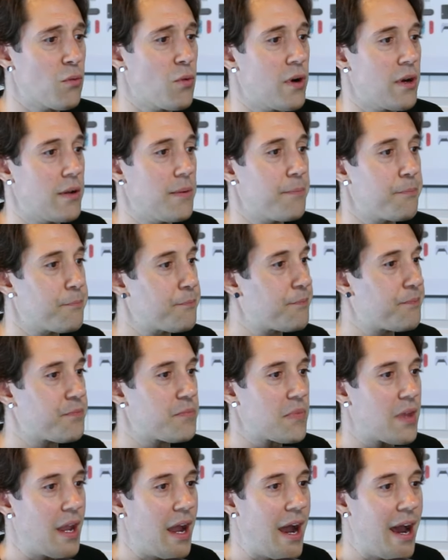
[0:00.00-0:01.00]
one,
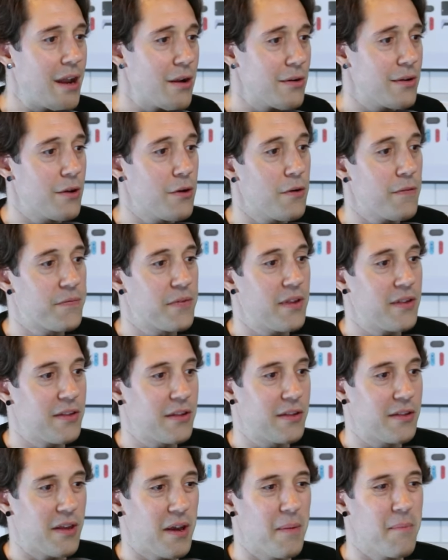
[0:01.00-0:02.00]
I don't know if this
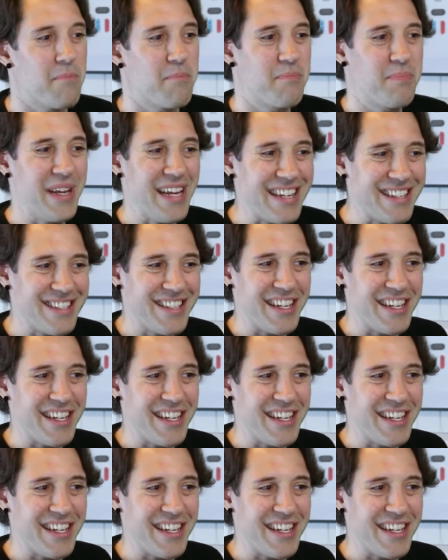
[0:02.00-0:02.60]
is a big